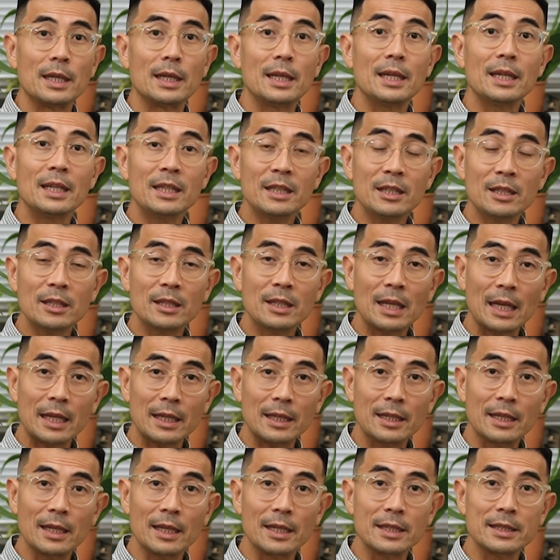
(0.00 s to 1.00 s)
In
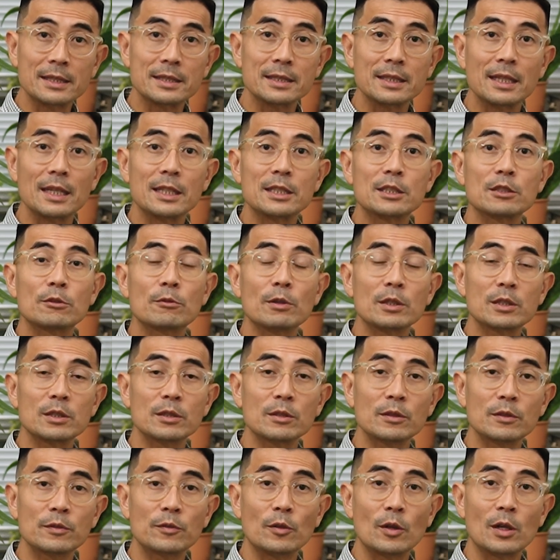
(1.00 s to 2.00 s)
that case, it's
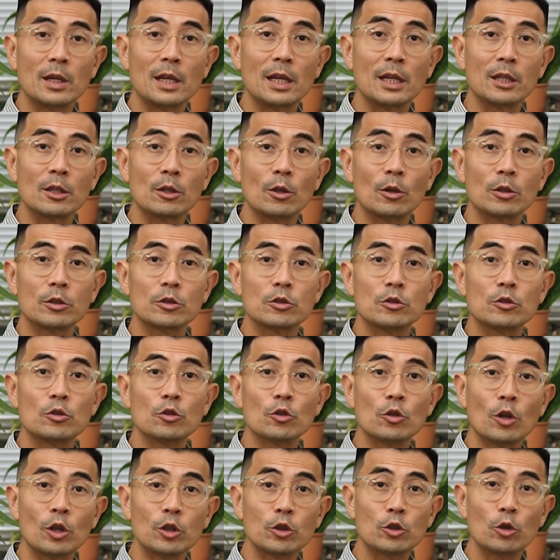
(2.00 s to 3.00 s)
critical for landlords
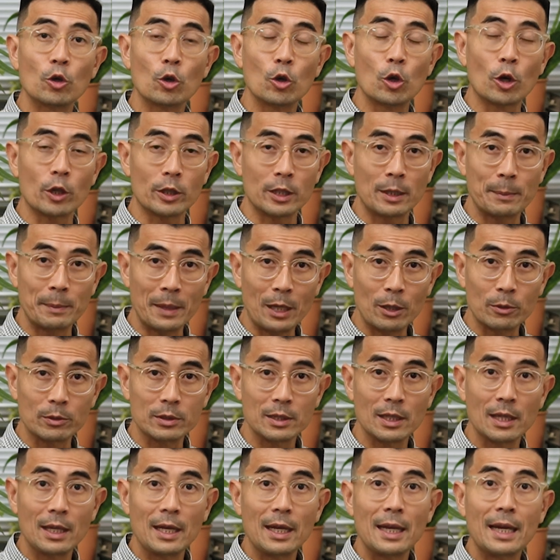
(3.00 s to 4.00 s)
not to lock them
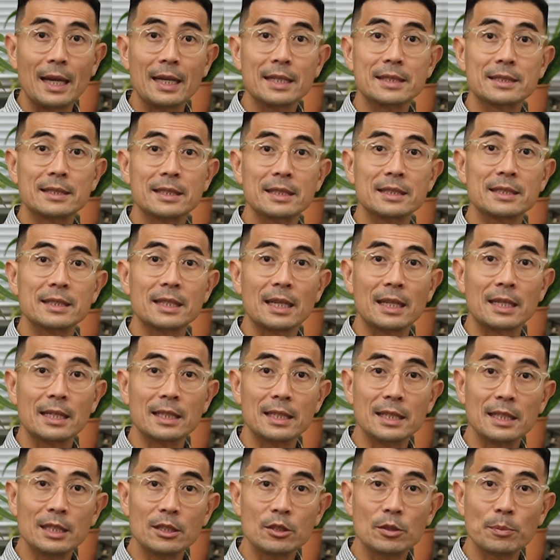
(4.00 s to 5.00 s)
out, as this can
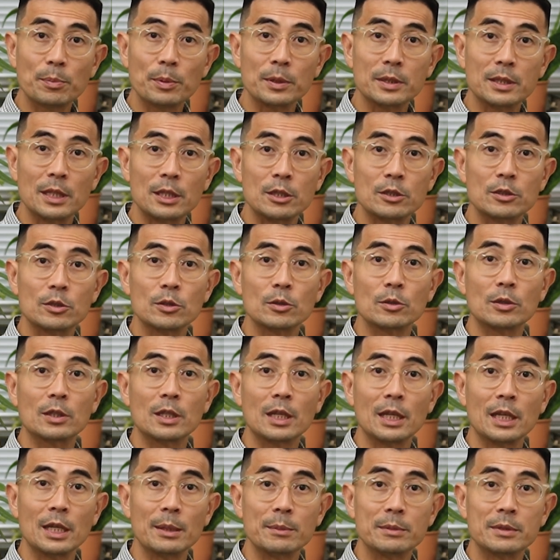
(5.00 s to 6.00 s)
lead to potential
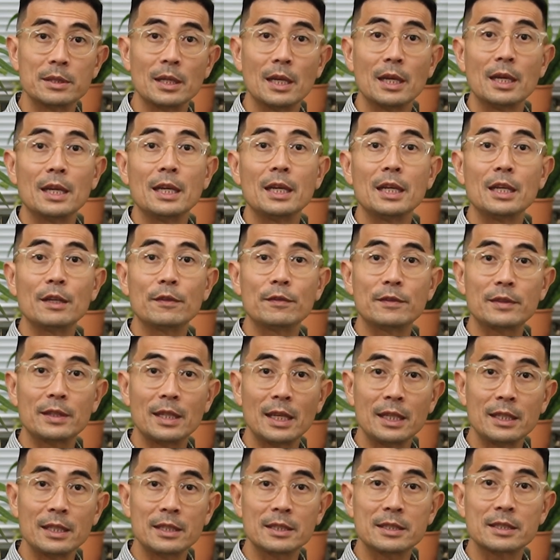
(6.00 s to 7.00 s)
claims if
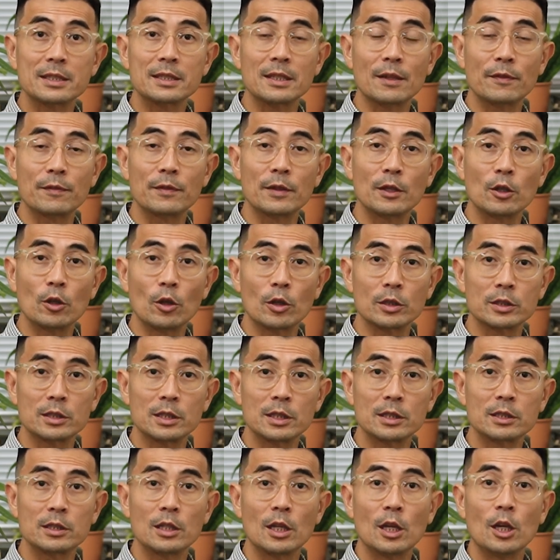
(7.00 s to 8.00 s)
tenants suffer
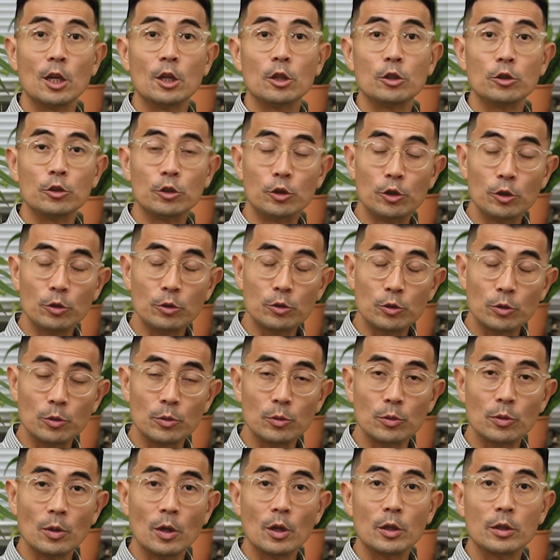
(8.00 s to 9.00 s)
losses due
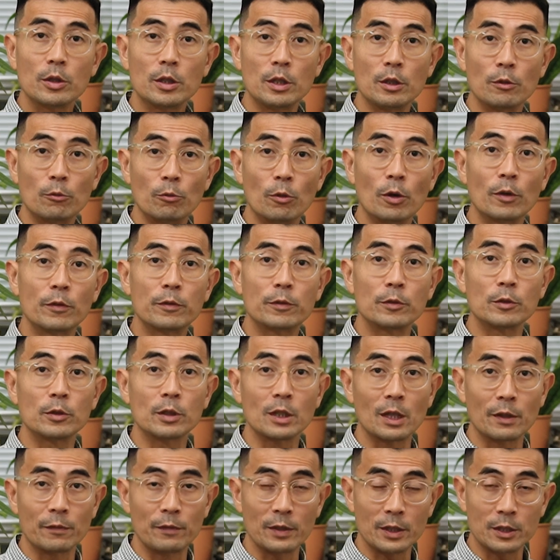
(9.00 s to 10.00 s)
to the wrongful
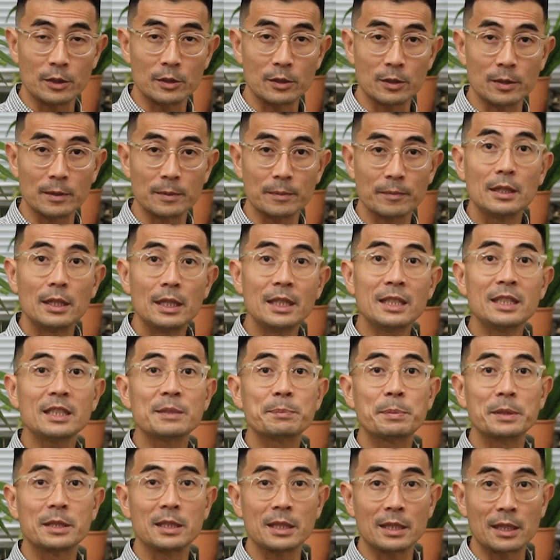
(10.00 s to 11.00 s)
eviction. In this
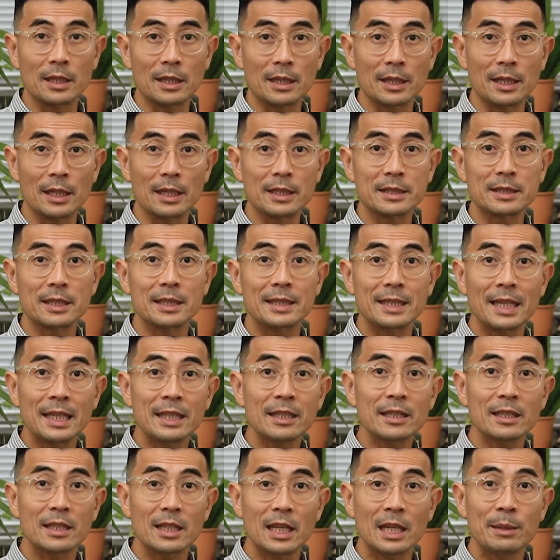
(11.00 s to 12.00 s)
particular case, the
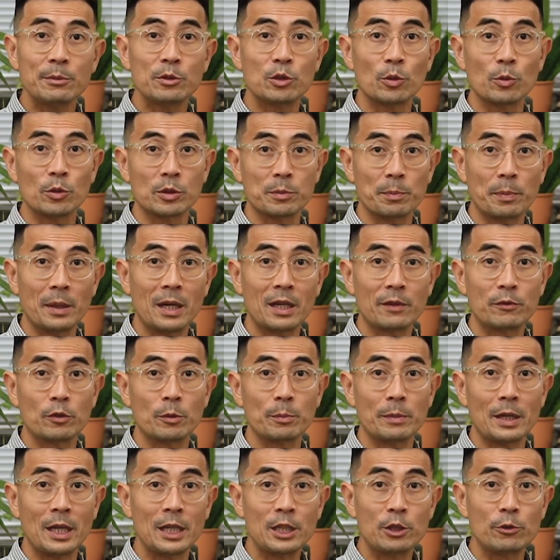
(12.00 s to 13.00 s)
tenant claims she was barred
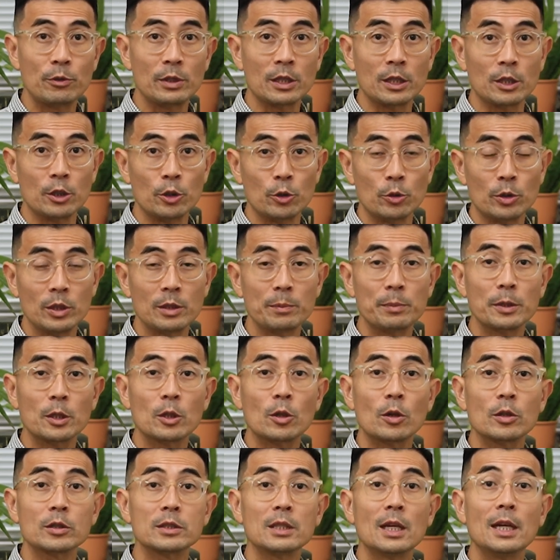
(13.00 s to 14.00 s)
from entering her unit
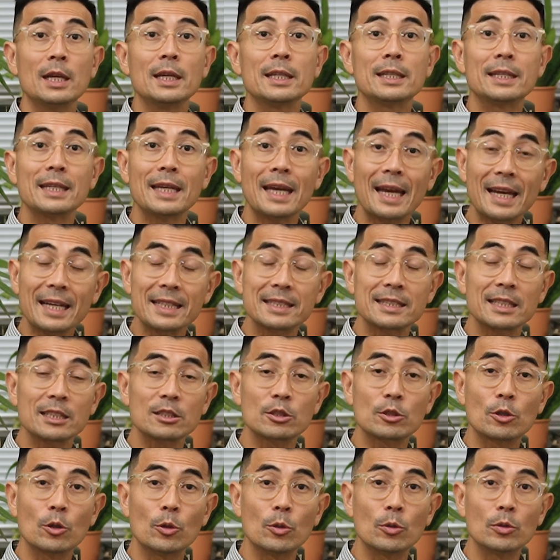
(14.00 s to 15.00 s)
because the access
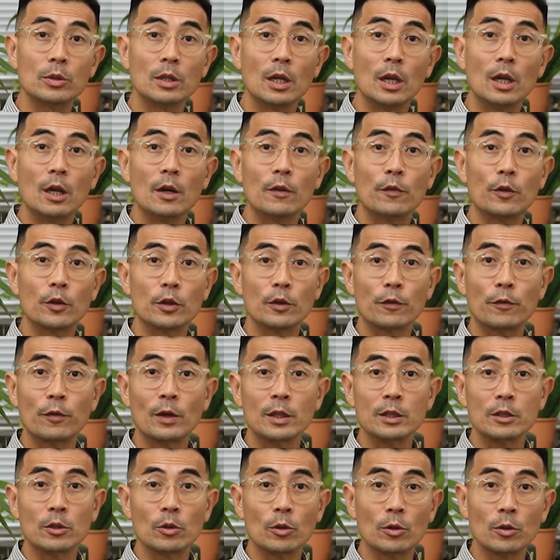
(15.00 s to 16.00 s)
code for the
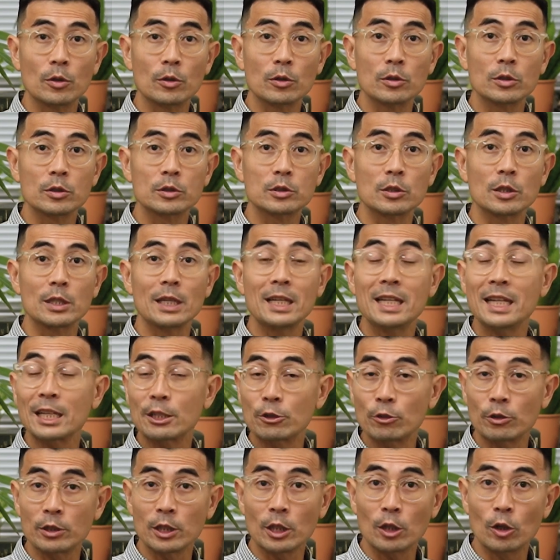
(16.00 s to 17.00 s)
front door's
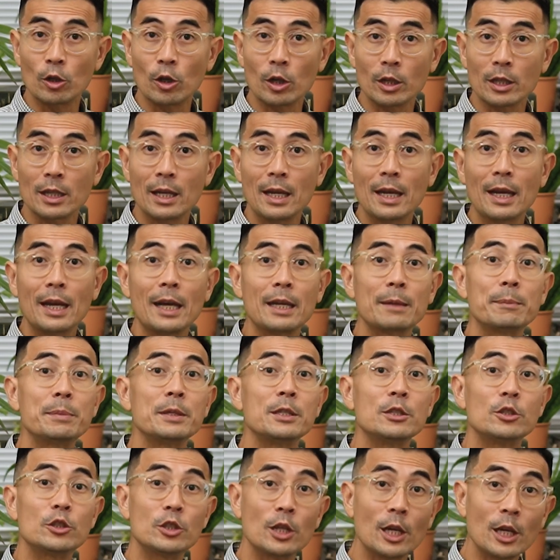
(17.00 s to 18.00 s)
electronic lock had
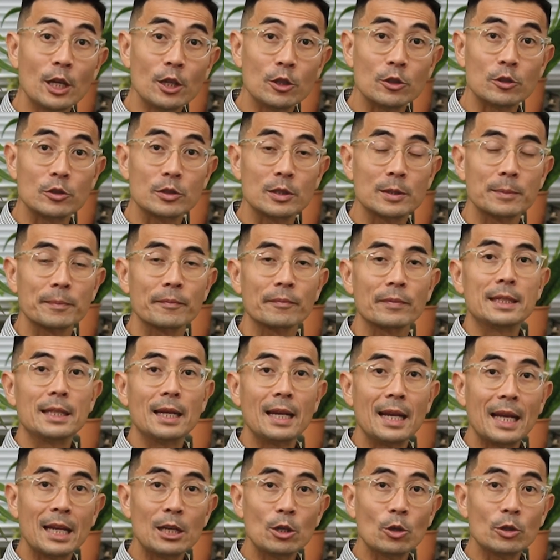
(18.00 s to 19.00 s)
been changed. The
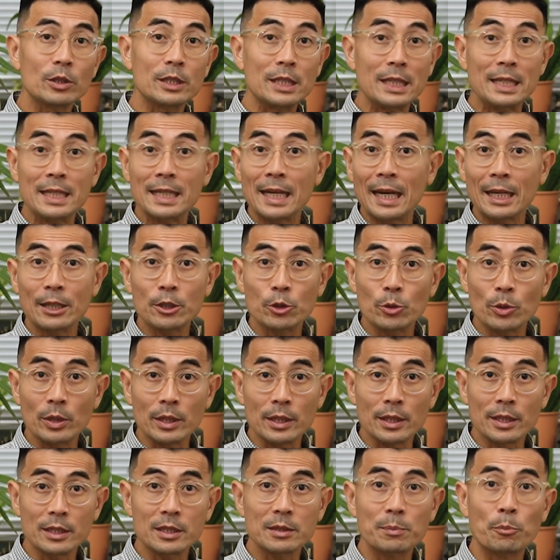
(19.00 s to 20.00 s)
landlord denied doing
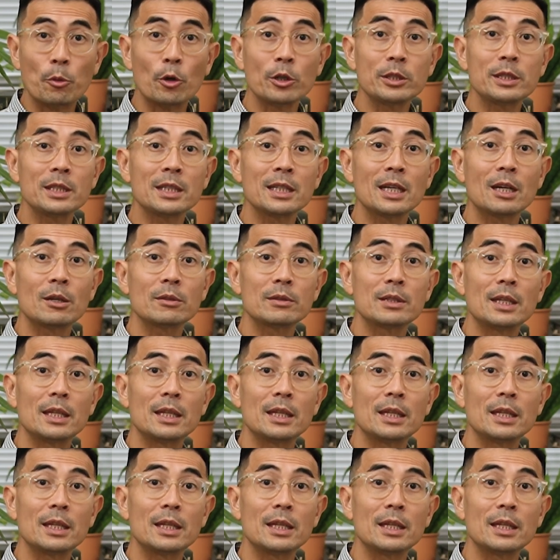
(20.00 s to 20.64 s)
this, pointing out